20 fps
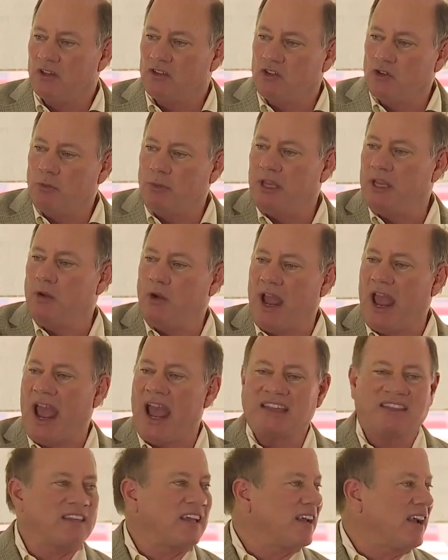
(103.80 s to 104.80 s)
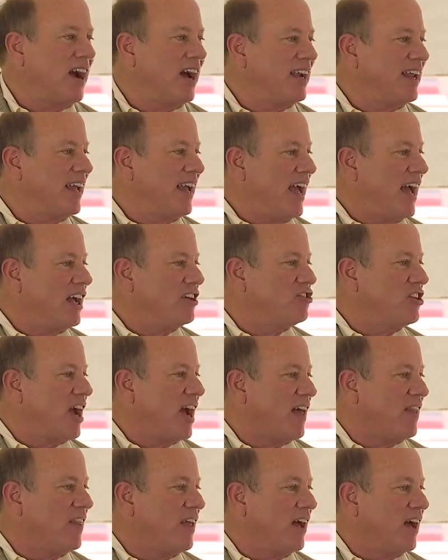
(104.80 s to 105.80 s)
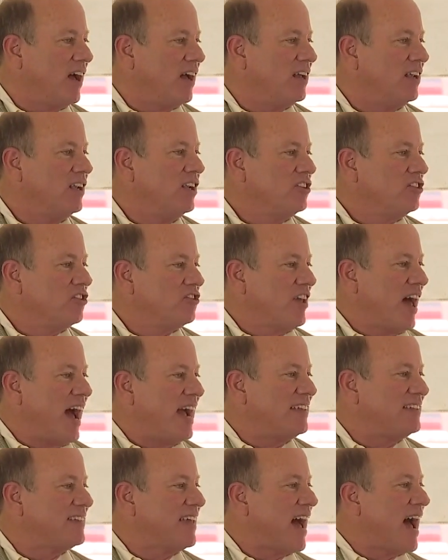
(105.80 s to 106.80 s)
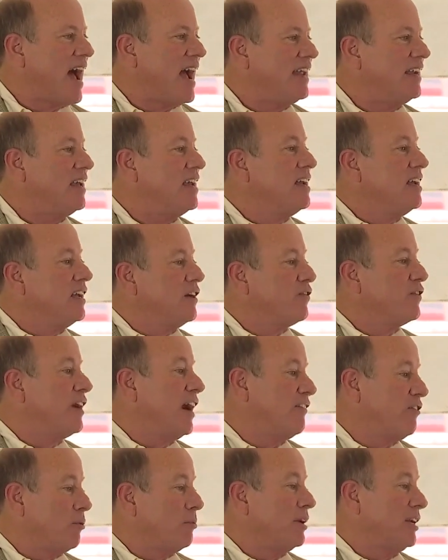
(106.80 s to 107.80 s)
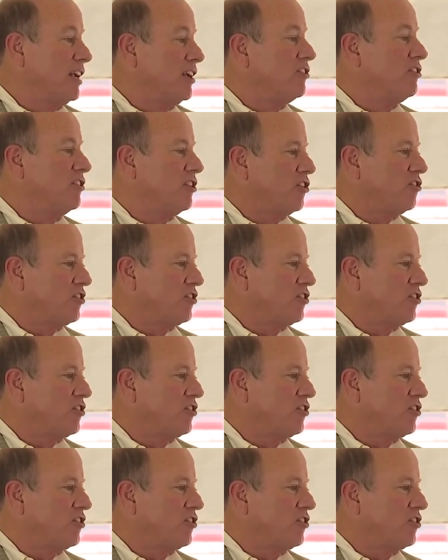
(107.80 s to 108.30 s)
to be at the cutting edge on the design side if government isn't the